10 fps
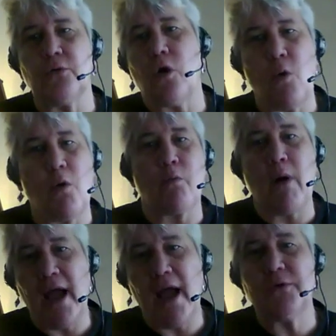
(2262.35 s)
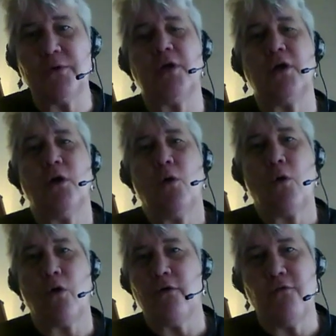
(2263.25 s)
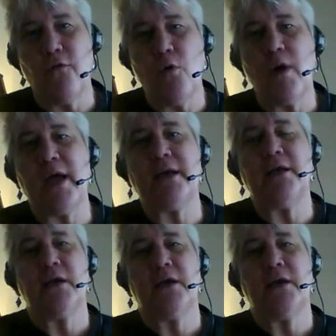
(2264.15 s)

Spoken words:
go around or avoid,